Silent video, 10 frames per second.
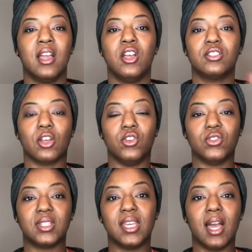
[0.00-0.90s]
So you
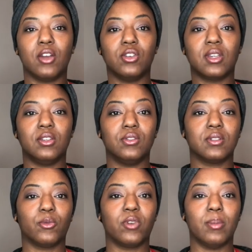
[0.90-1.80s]
see how you can use
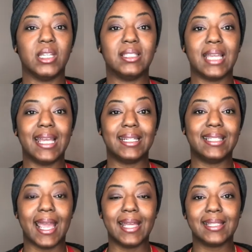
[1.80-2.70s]
them from the day to
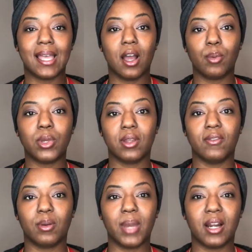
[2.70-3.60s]
day to help you live
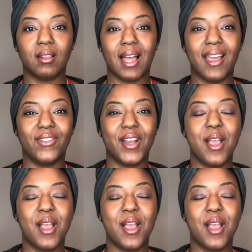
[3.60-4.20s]
a better life,